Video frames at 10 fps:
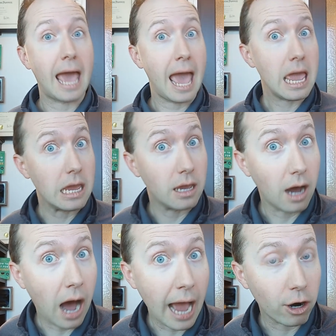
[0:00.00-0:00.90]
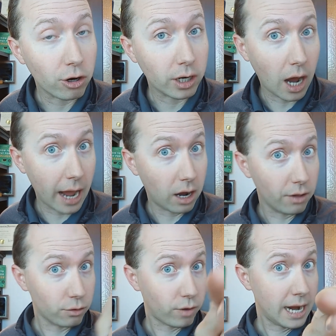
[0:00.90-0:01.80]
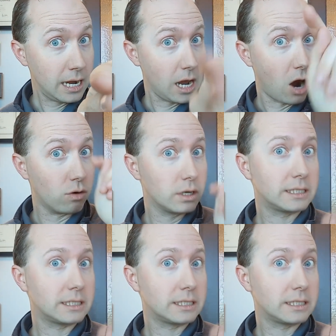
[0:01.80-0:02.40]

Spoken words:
Hey, I heard a guy on the radio